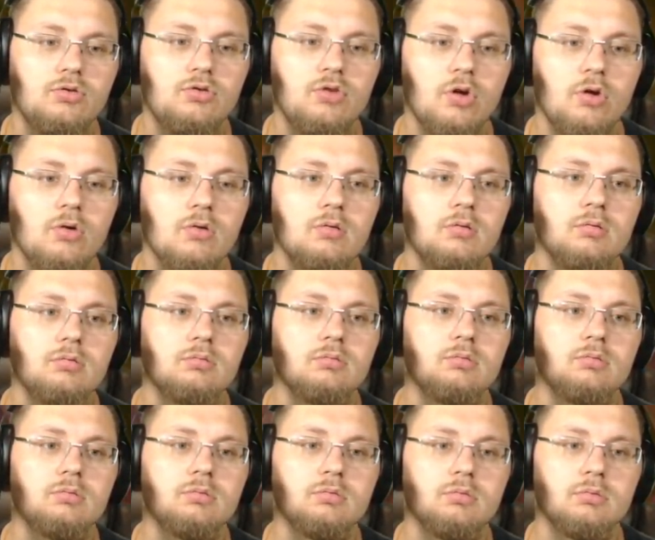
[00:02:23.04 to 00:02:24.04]
2,
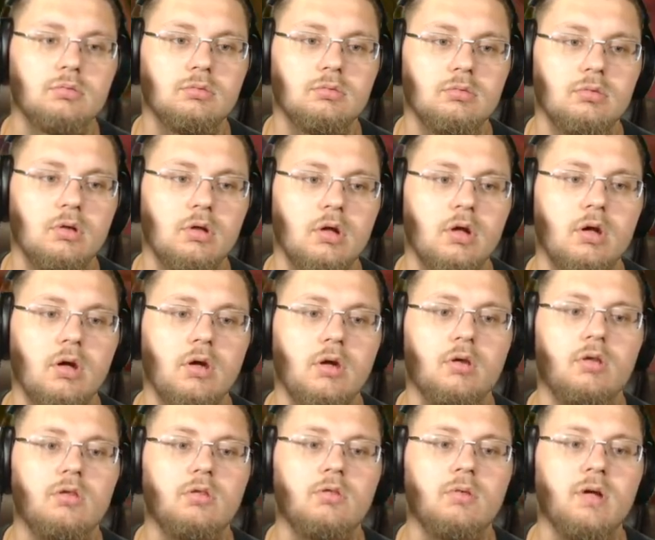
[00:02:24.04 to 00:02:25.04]

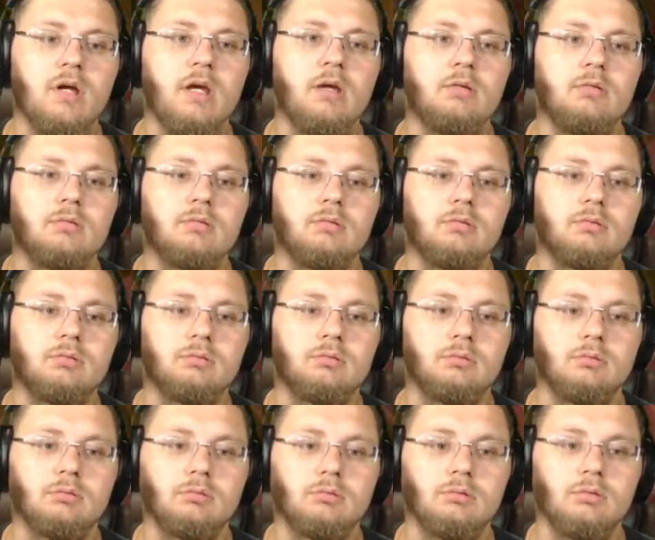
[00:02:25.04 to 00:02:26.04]
3,
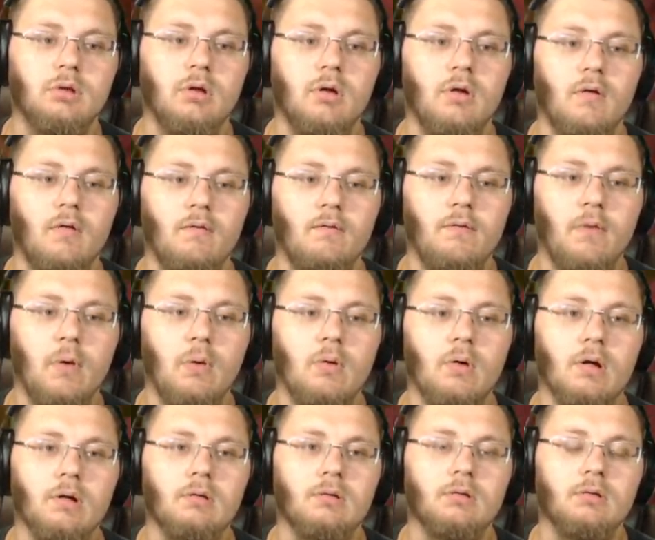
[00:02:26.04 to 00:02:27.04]

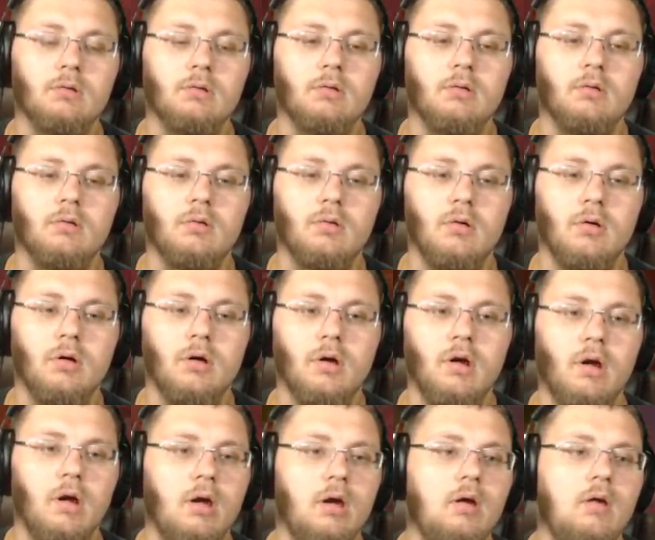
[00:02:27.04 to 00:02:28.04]
4,
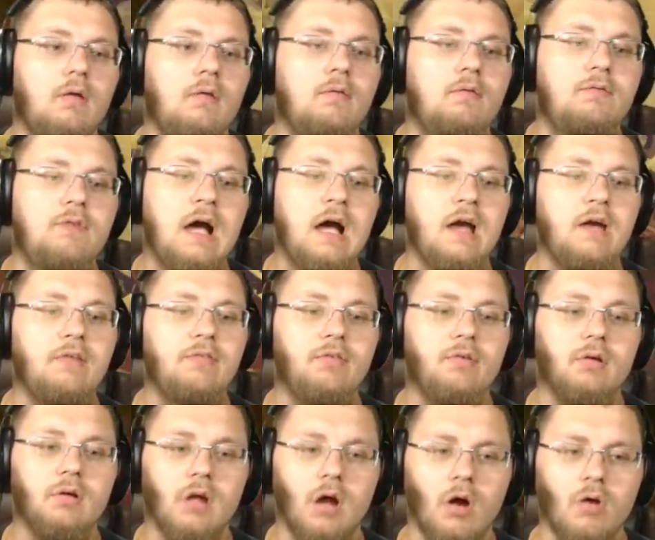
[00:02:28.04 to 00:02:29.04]

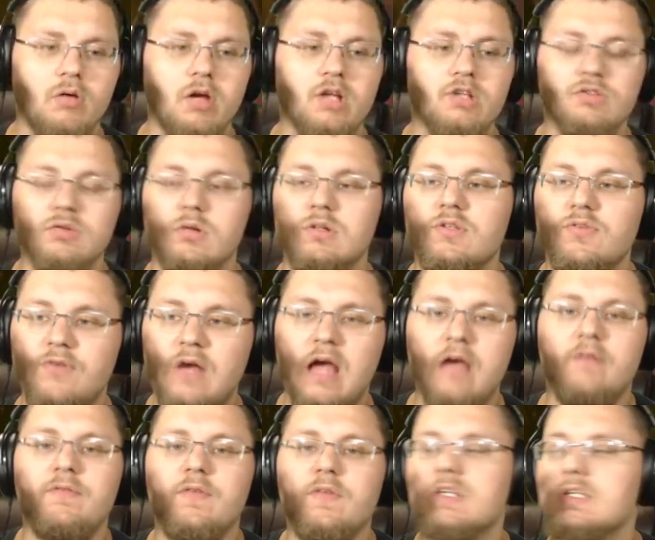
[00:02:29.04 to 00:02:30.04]
5. Okay, so it's
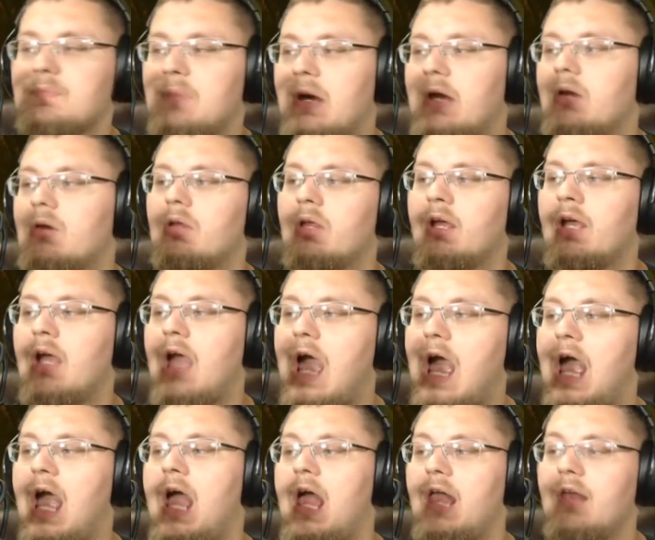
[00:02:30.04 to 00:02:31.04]
5 for the spiderling
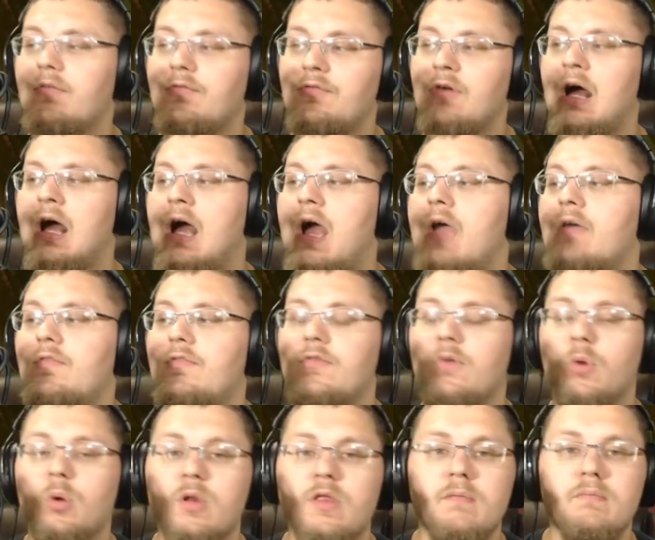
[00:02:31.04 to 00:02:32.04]
and 5
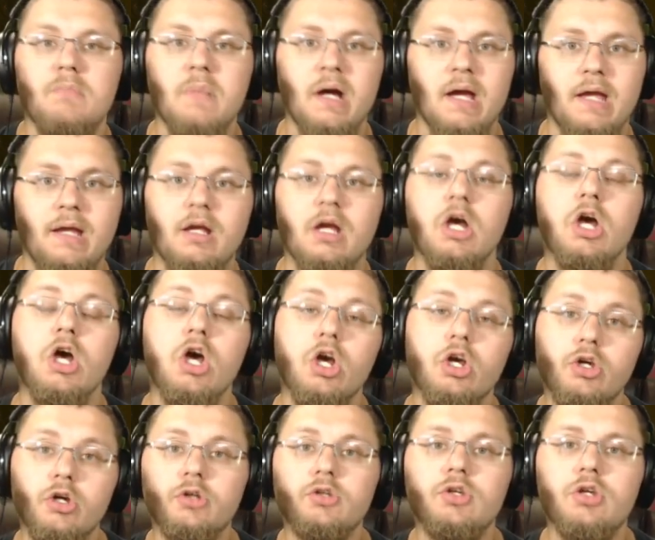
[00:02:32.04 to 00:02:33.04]
for the mite.
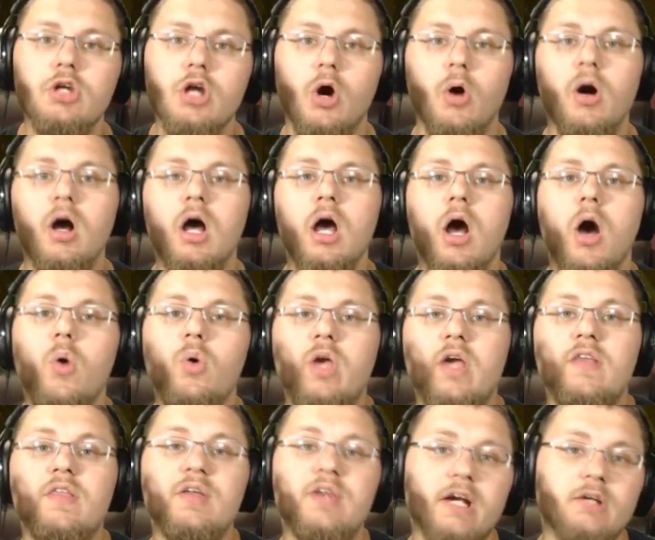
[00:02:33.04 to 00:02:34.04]
Good to know.
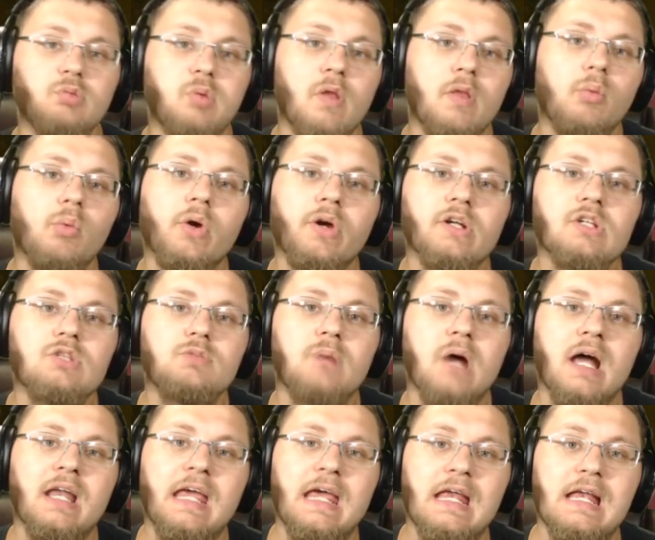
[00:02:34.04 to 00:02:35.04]
Okay, the next one that we're going to
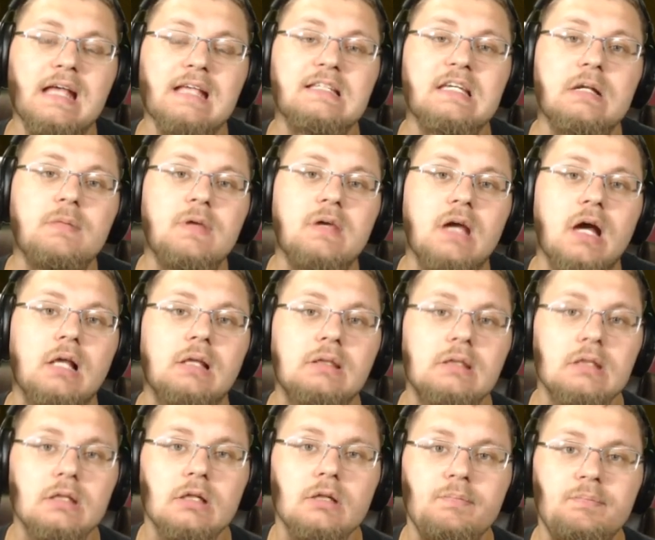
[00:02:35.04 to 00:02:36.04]
spawn in is going to be a
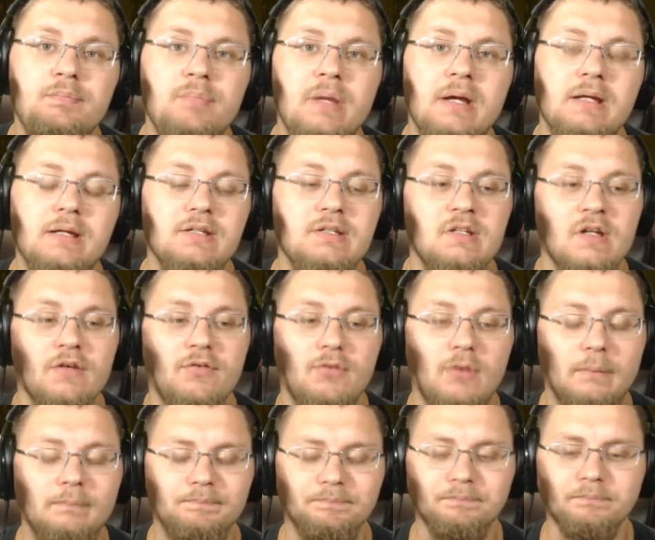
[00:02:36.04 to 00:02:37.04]
little bit
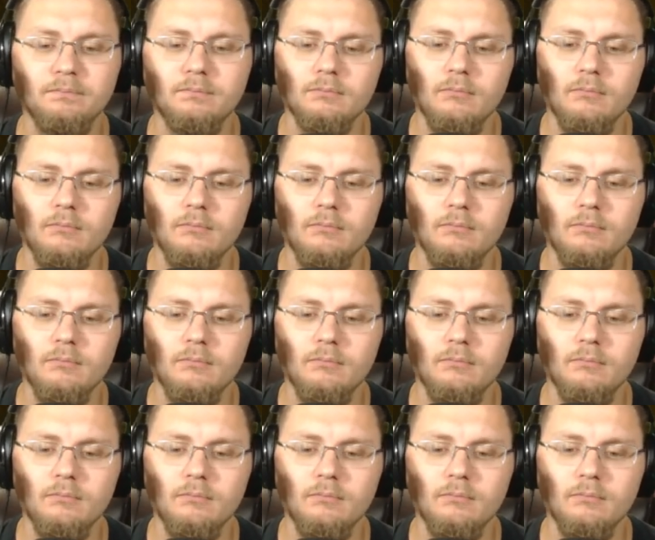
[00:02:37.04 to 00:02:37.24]
different.